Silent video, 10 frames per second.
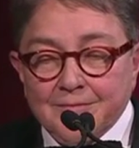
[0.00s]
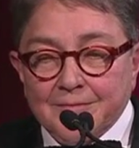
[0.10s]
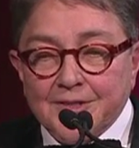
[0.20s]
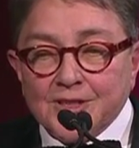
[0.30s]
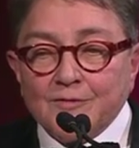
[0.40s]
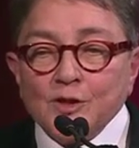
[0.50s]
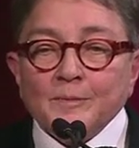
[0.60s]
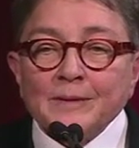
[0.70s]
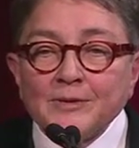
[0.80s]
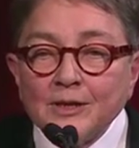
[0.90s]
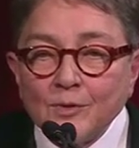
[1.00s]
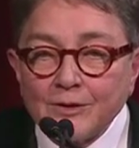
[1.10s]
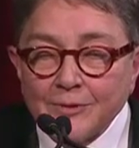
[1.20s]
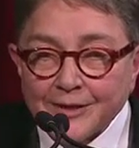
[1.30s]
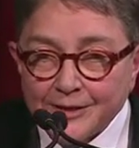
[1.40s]
There's a few people I want to
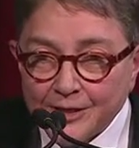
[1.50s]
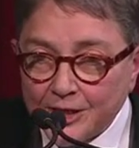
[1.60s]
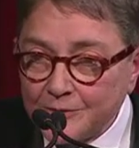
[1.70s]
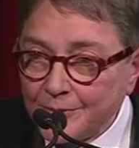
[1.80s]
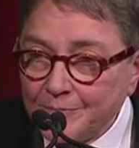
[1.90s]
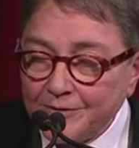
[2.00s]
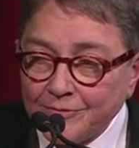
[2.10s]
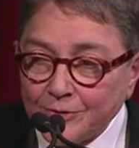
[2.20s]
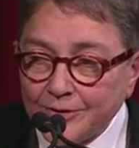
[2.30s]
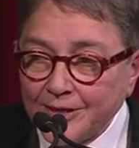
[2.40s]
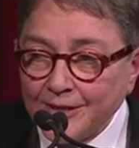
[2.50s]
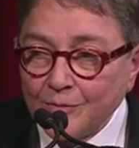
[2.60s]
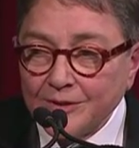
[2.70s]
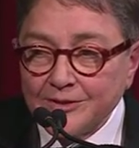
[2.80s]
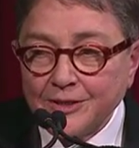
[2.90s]
recognize, but before that, I want
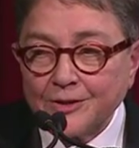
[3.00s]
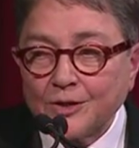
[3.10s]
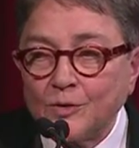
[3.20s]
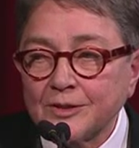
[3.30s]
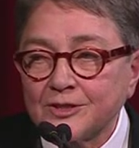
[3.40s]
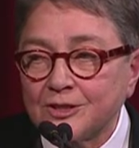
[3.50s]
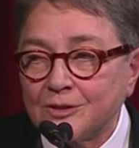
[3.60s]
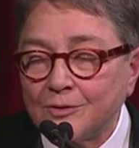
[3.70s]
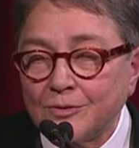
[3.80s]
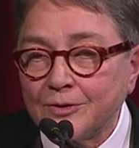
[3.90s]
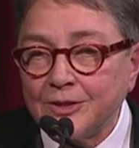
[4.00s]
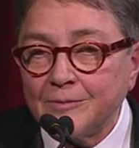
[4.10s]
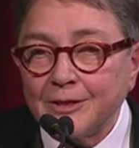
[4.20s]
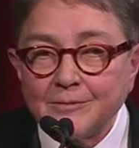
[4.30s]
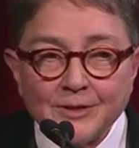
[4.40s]
to tell a quick story
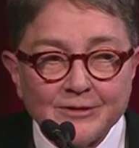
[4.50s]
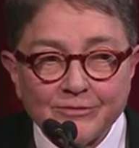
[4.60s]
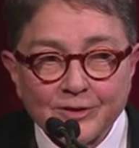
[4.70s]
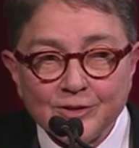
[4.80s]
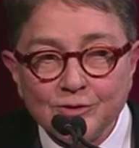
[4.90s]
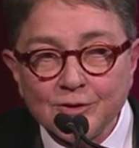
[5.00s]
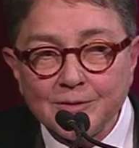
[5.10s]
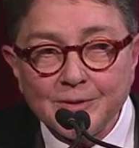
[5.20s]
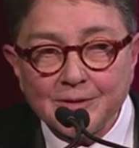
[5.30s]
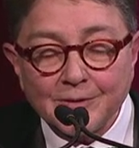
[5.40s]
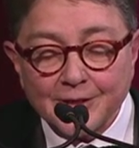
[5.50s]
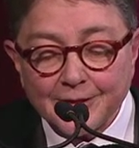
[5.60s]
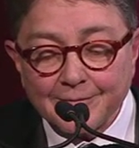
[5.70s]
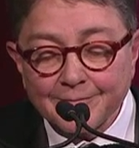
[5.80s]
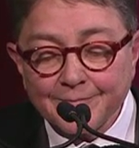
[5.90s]
about my friend Judy Peabody.
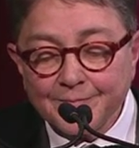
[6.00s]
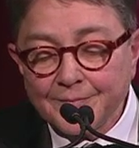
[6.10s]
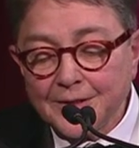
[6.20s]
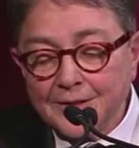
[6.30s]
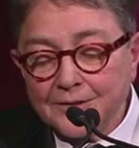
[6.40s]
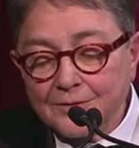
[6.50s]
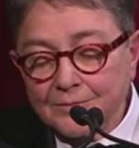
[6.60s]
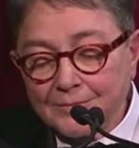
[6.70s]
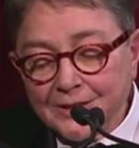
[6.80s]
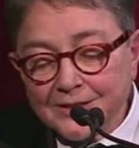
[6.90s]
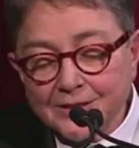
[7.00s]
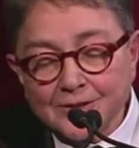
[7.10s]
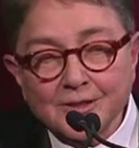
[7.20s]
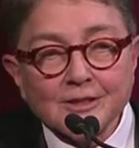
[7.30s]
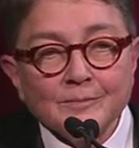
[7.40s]
I might tell a
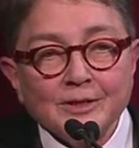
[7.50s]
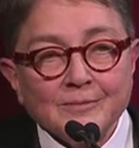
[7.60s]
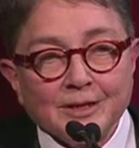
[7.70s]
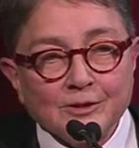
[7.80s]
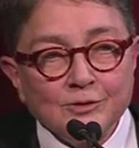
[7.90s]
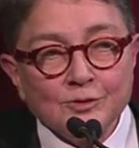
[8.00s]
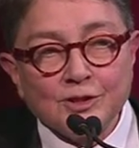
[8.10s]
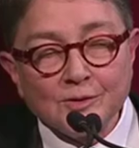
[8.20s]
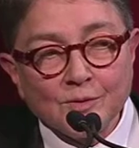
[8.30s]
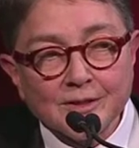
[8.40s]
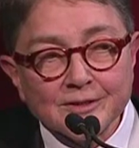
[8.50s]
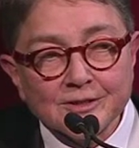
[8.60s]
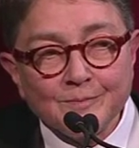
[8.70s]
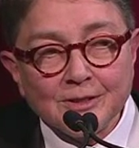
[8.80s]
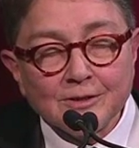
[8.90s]
little bit about who she was,
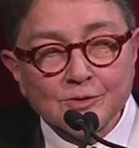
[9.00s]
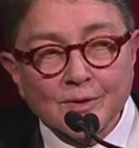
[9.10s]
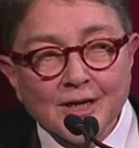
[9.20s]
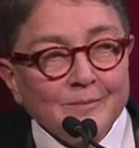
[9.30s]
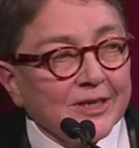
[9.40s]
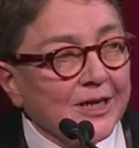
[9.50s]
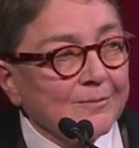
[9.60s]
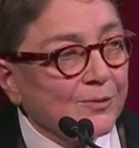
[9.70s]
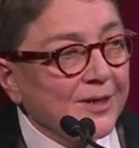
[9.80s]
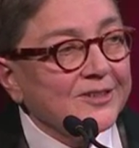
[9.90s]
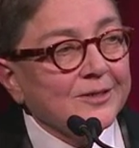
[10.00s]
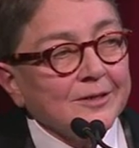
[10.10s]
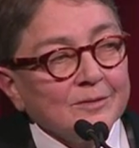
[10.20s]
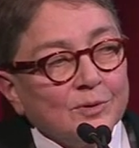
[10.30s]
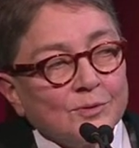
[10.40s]
because when I became president of the
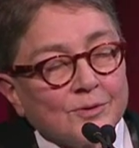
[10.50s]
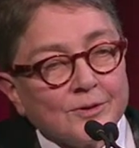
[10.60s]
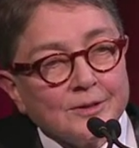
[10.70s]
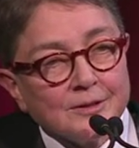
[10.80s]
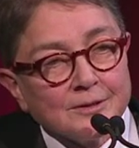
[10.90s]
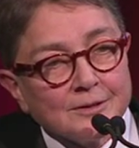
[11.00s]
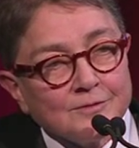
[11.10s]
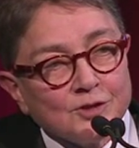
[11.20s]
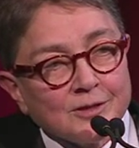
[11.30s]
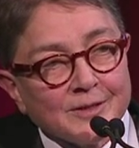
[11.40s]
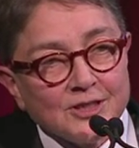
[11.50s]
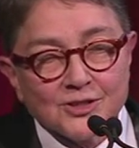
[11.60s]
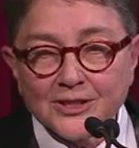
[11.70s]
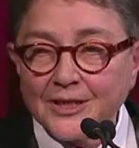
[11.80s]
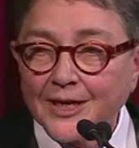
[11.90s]
board of
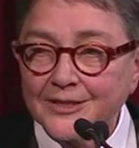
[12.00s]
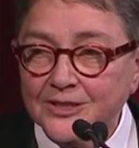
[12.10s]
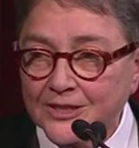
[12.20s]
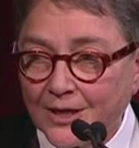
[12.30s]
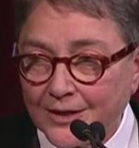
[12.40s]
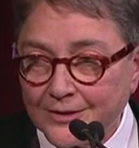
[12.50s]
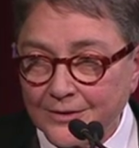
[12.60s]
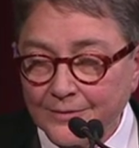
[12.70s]
GMHC, I decided